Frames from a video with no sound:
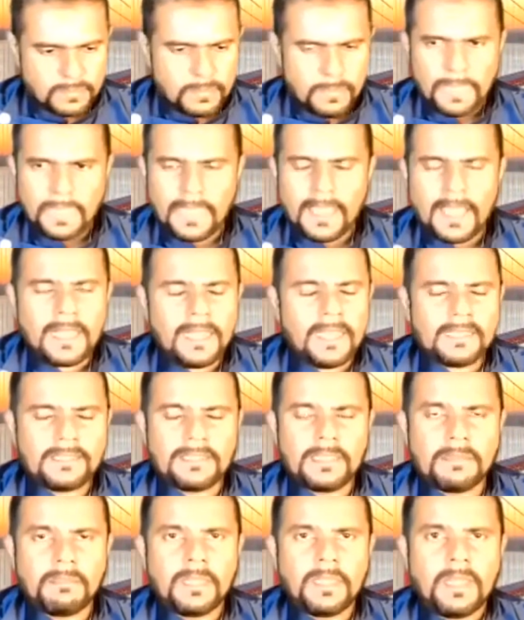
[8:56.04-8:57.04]
there's
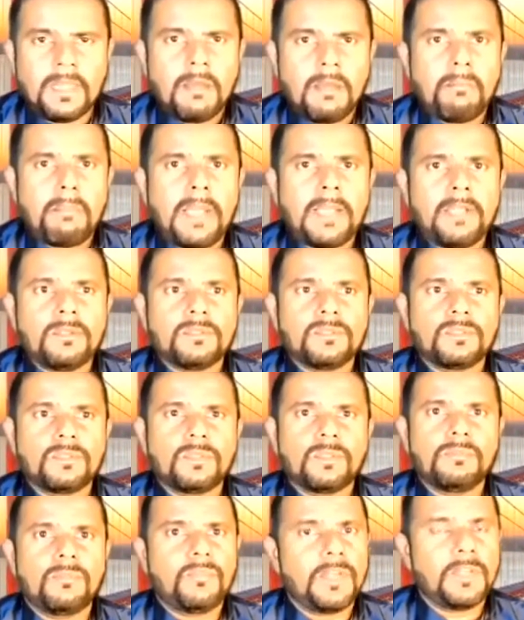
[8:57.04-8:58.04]
some microscope
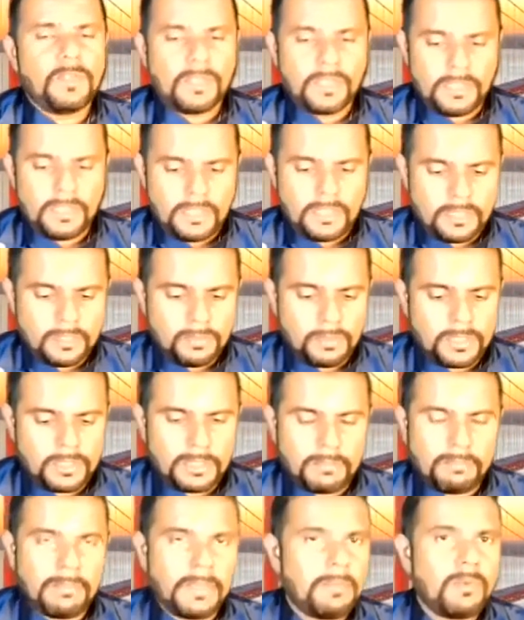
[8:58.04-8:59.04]
where you can just put some
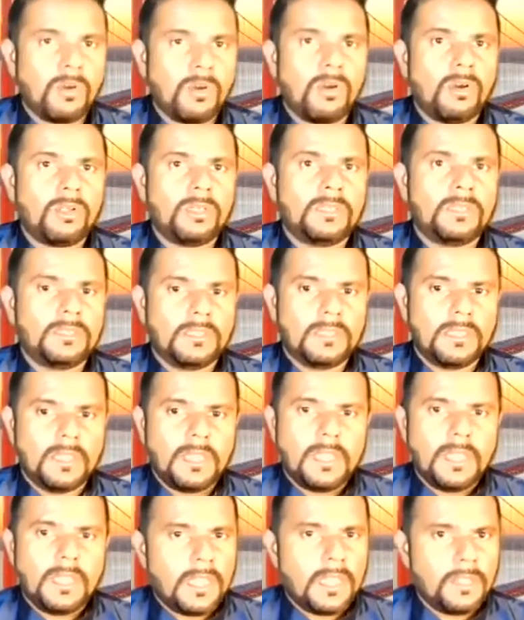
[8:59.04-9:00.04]
baby oil
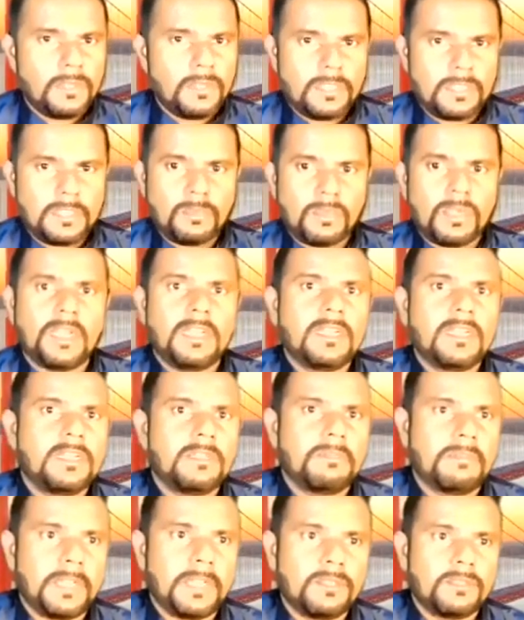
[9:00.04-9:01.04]
and you just put it under the
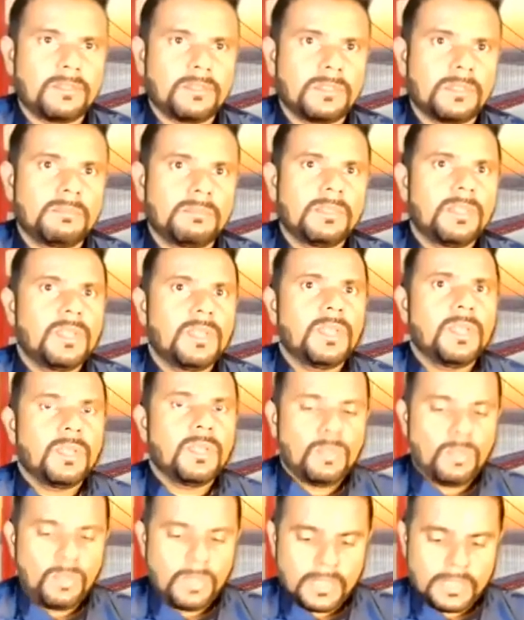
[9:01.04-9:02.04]
microscope,
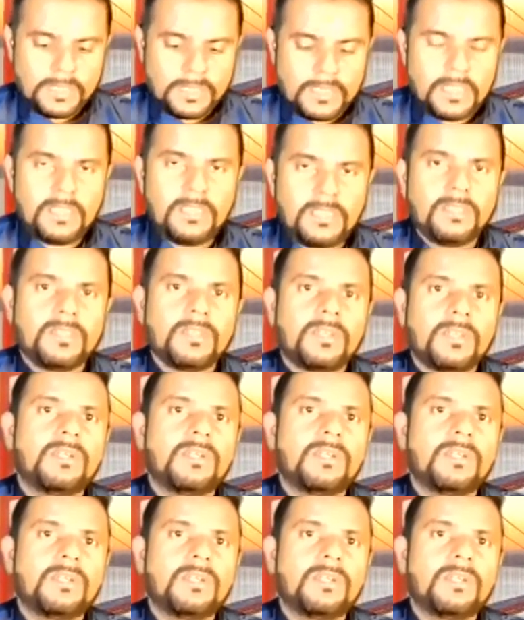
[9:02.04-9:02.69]
you can see your